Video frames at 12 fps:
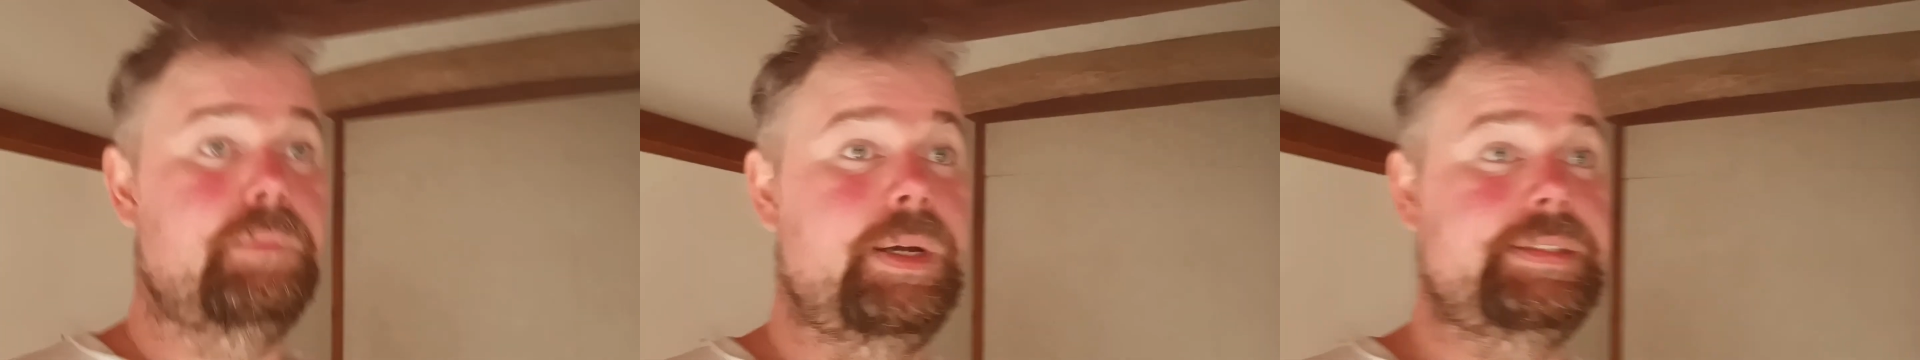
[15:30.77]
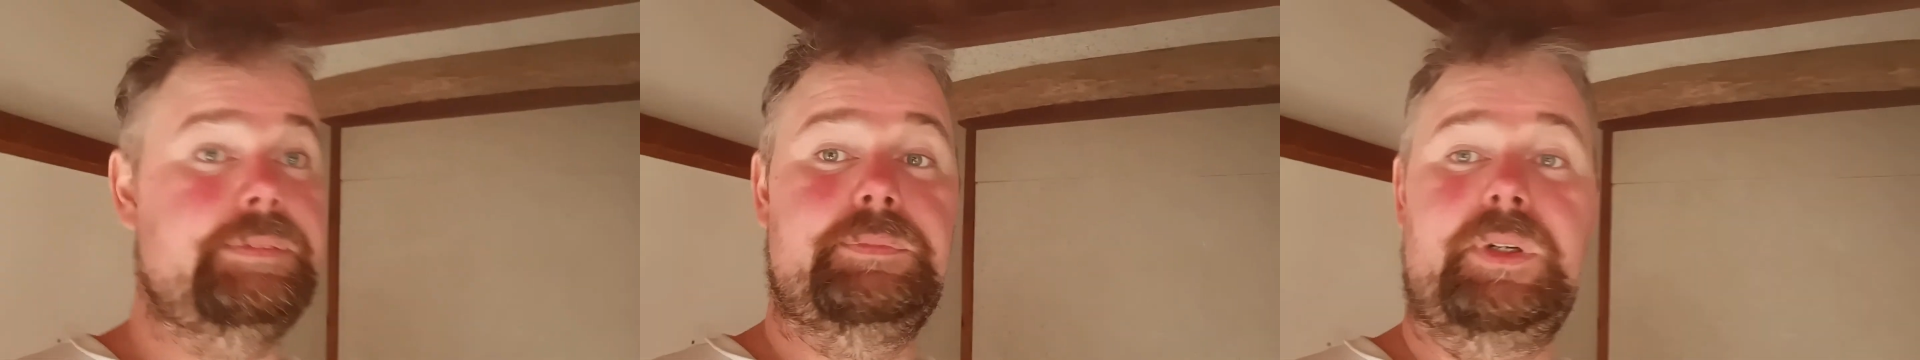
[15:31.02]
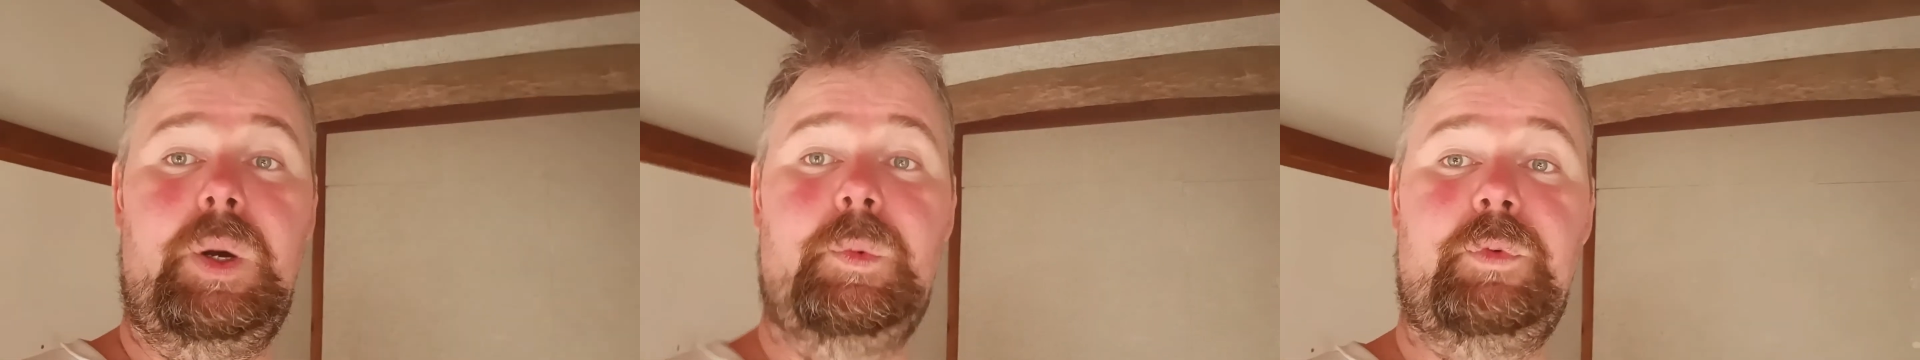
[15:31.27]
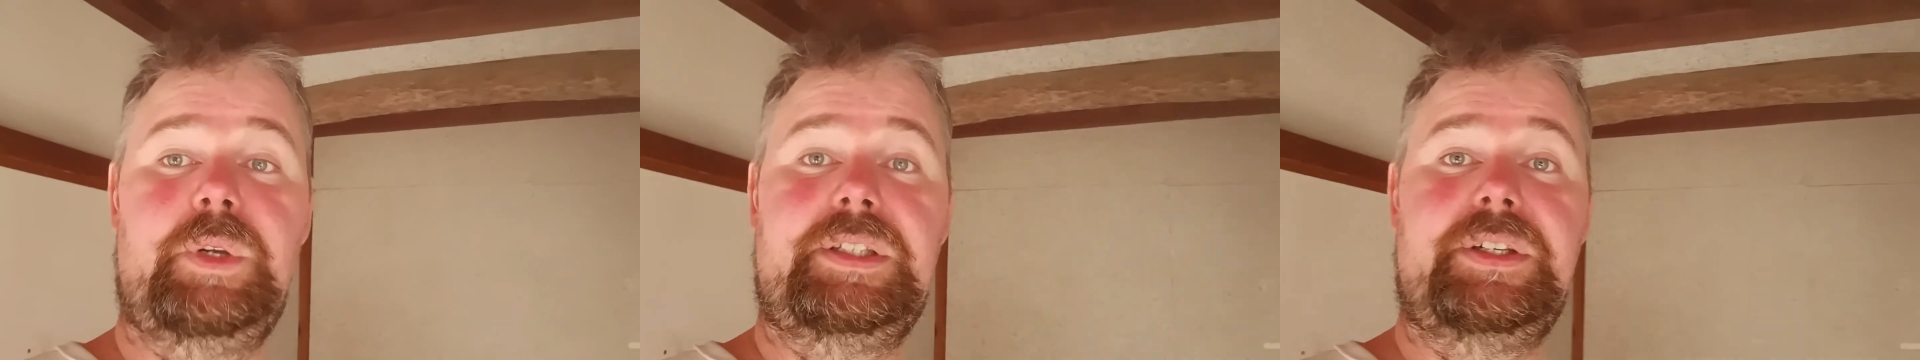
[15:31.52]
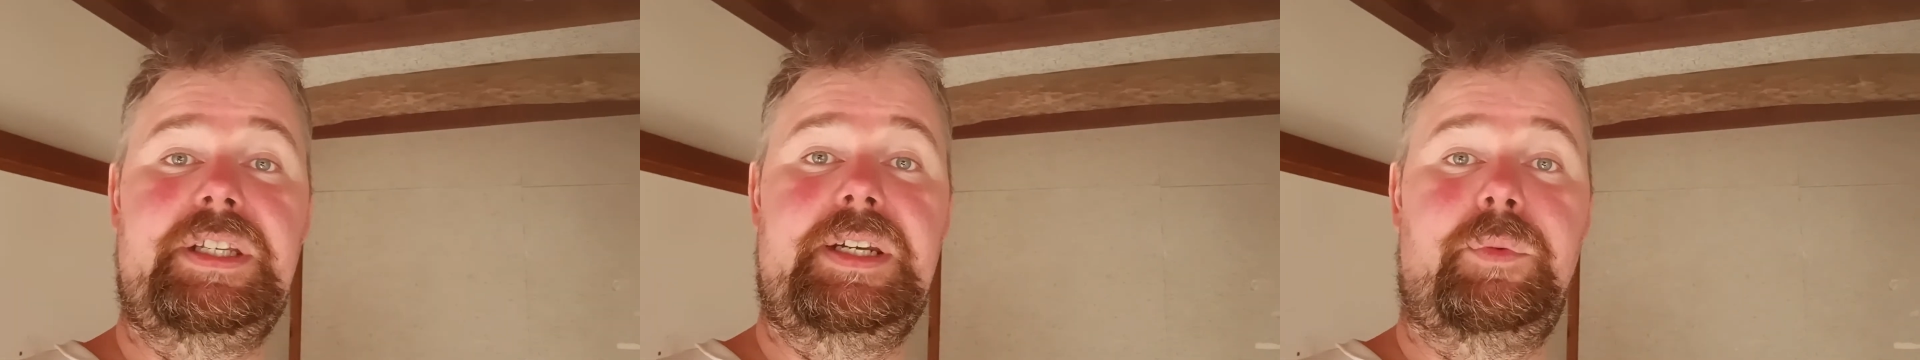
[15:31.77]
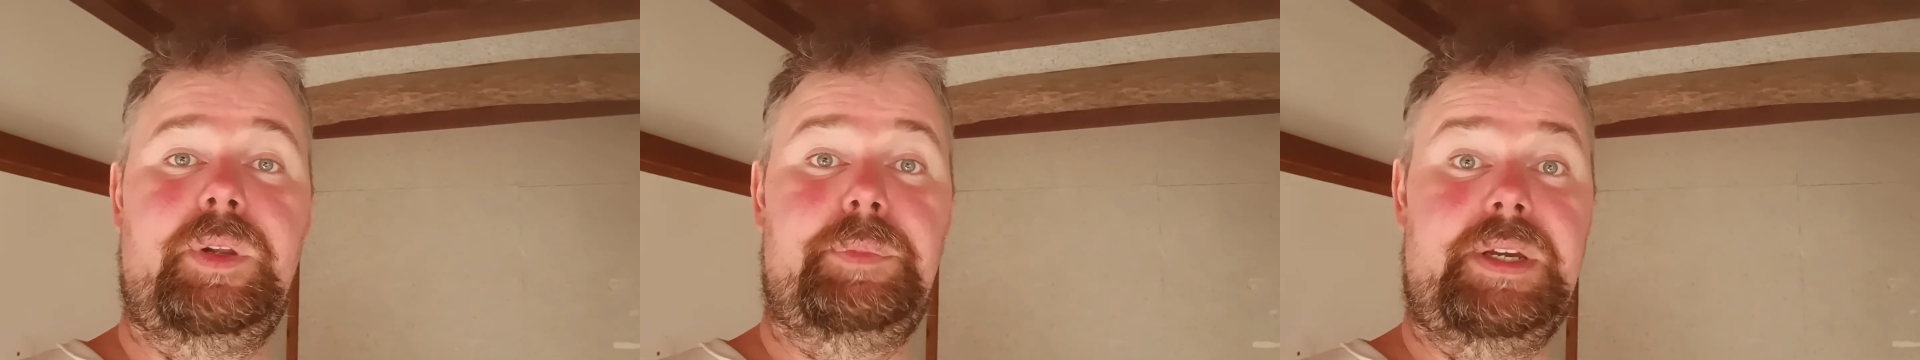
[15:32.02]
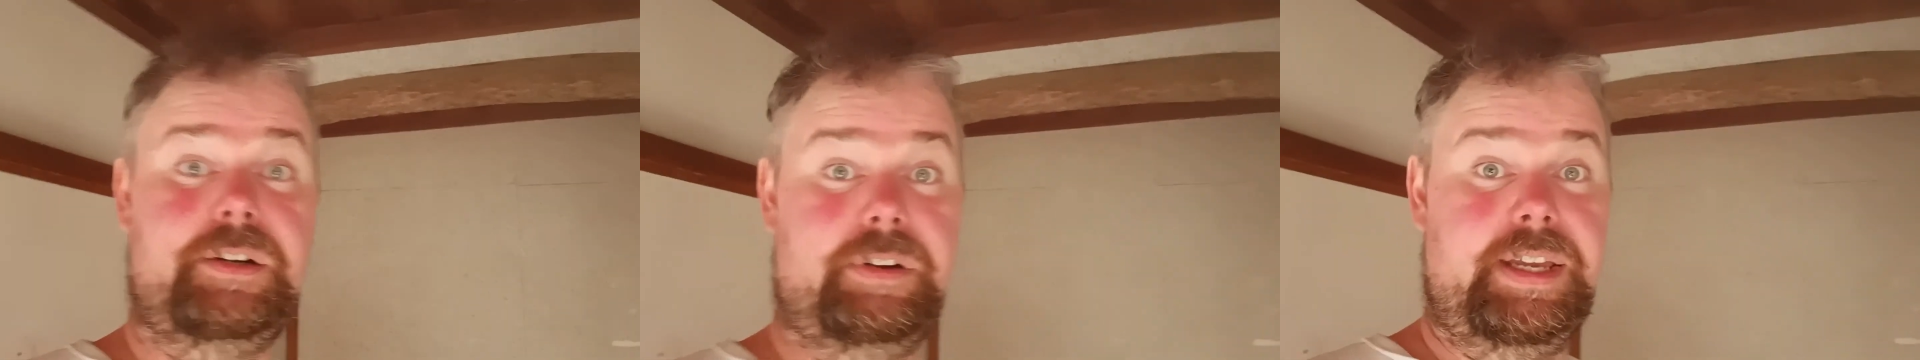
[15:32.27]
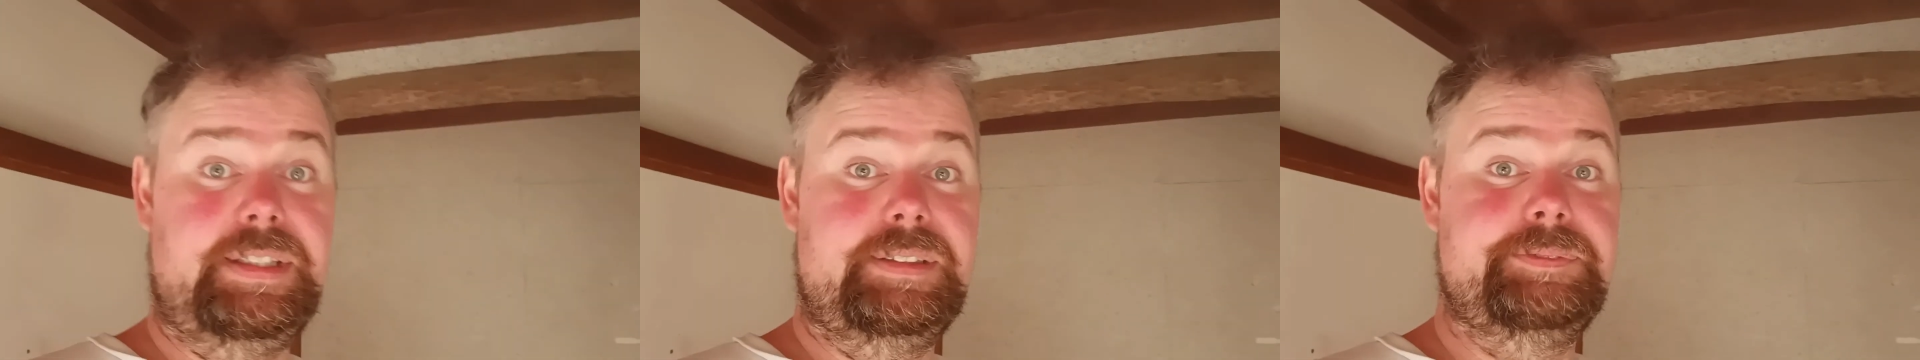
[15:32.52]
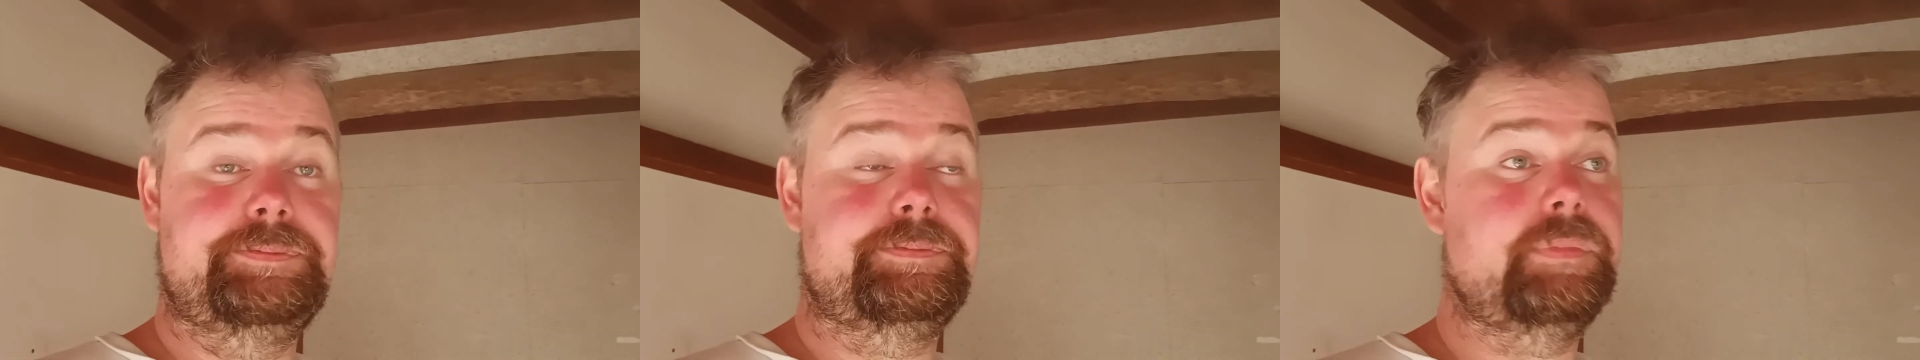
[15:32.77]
but hopefully the dinner will be great,